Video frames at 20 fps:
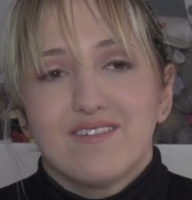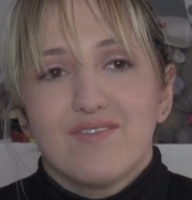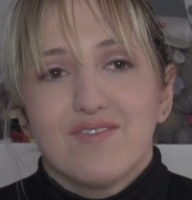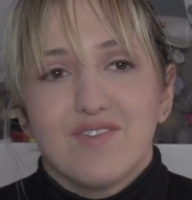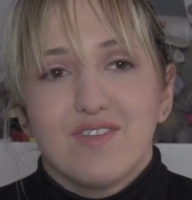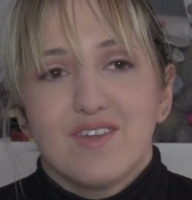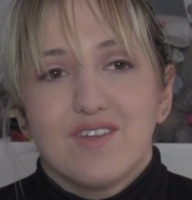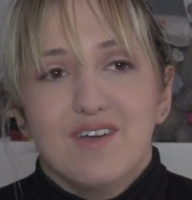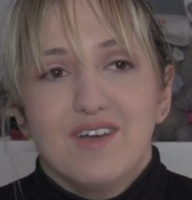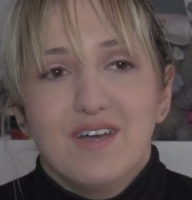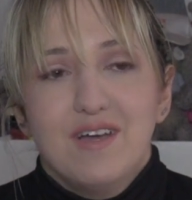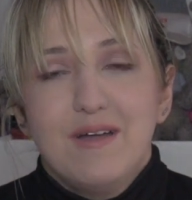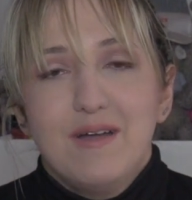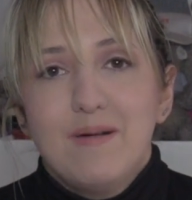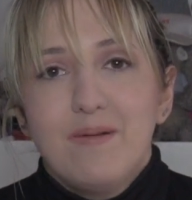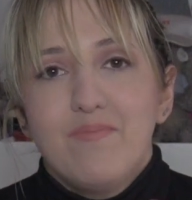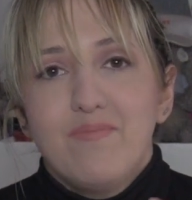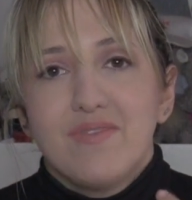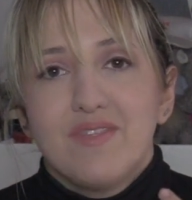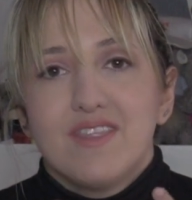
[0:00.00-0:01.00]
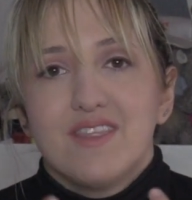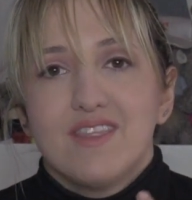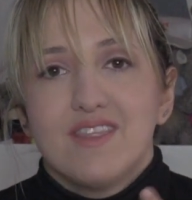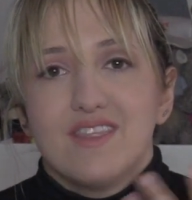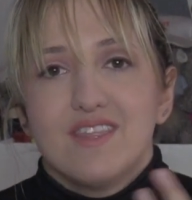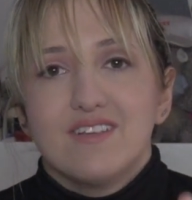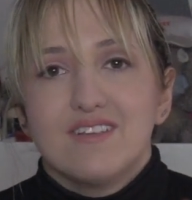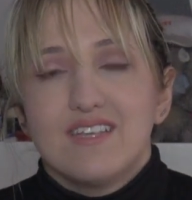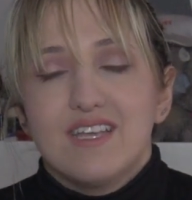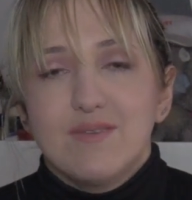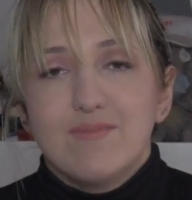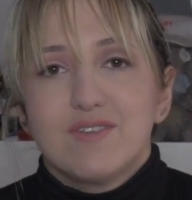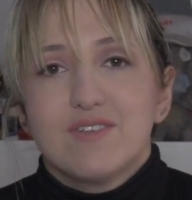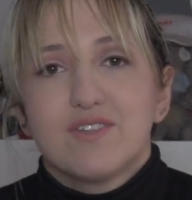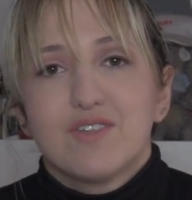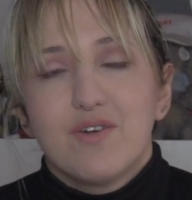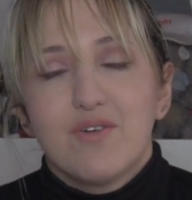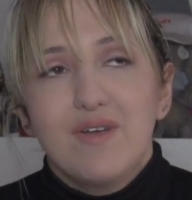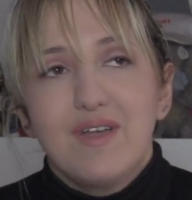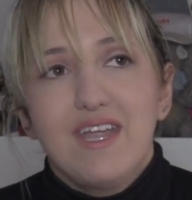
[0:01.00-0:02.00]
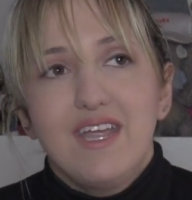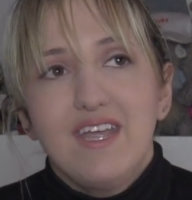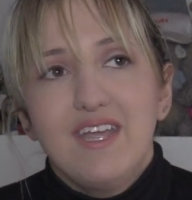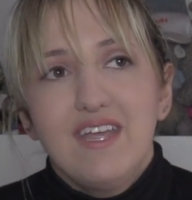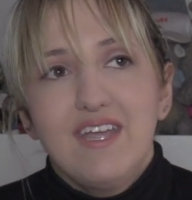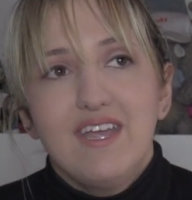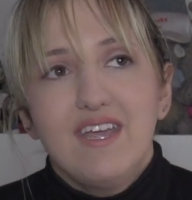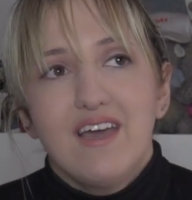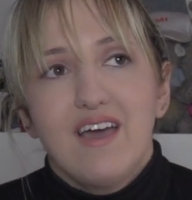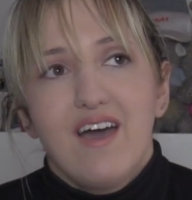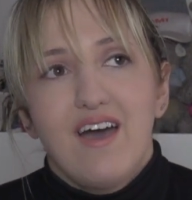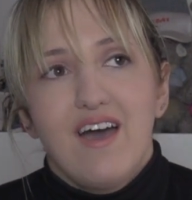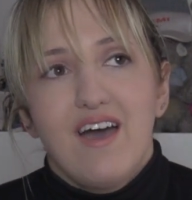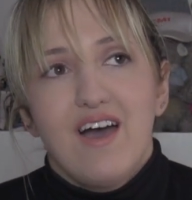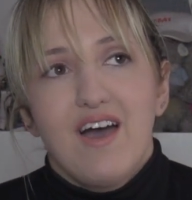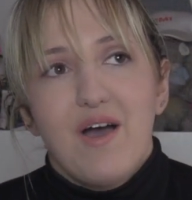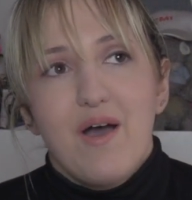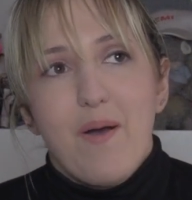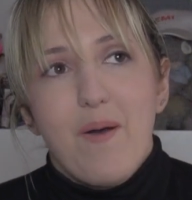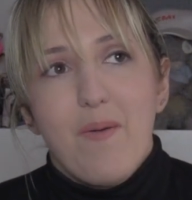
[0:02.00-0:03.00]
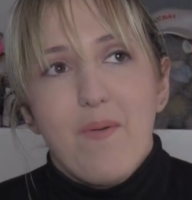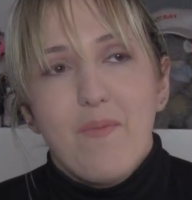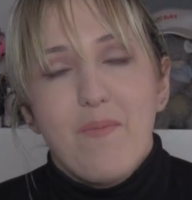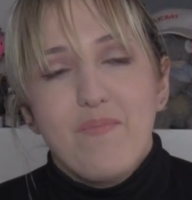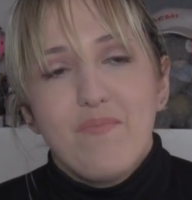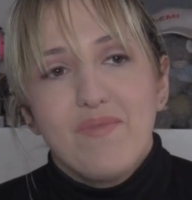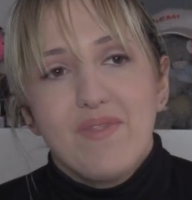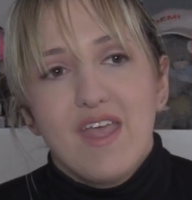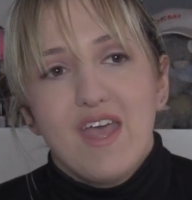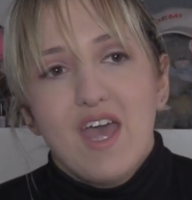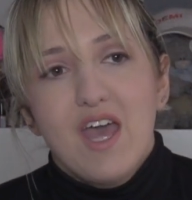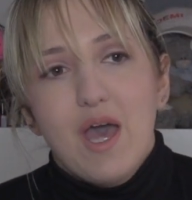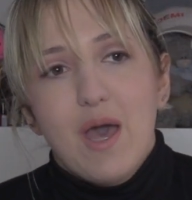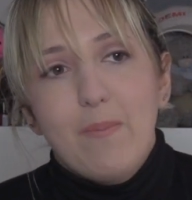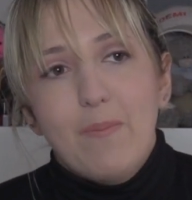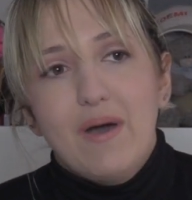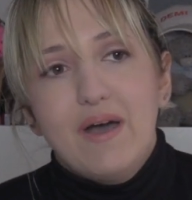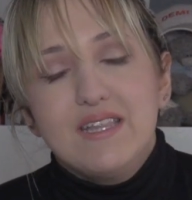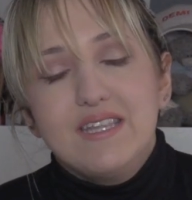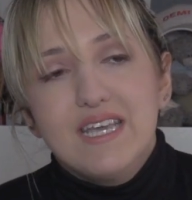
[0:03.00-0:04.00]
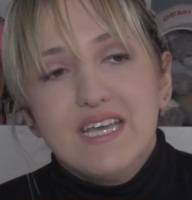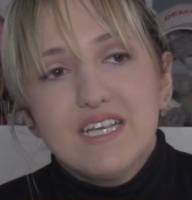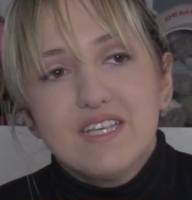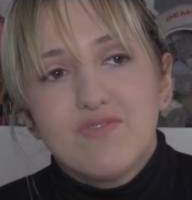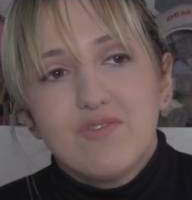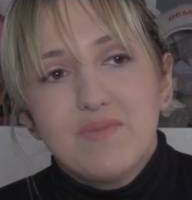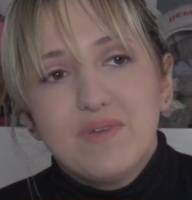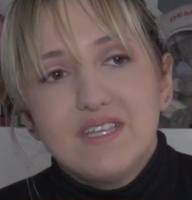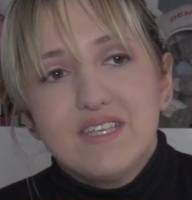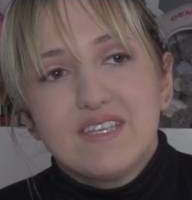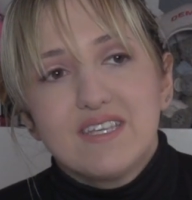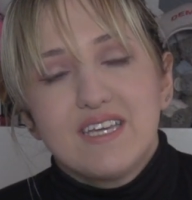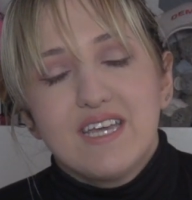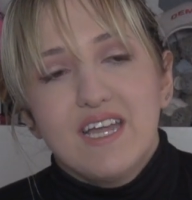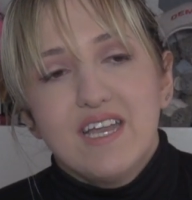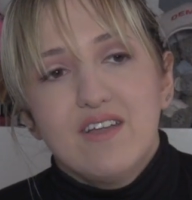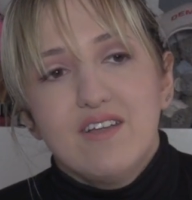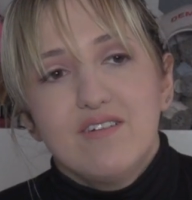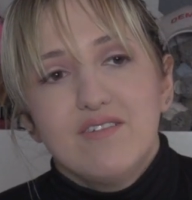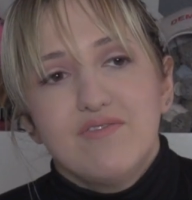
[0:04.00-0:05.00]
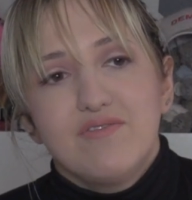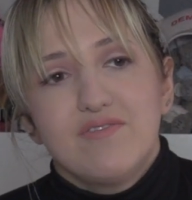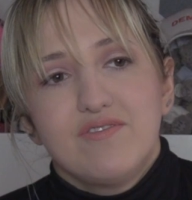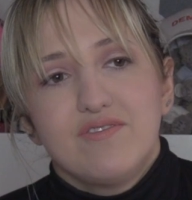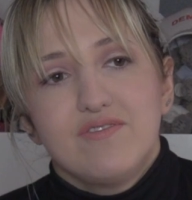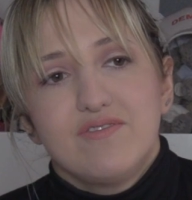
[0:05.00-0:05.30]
of the same story. But yes, for me it's kind of,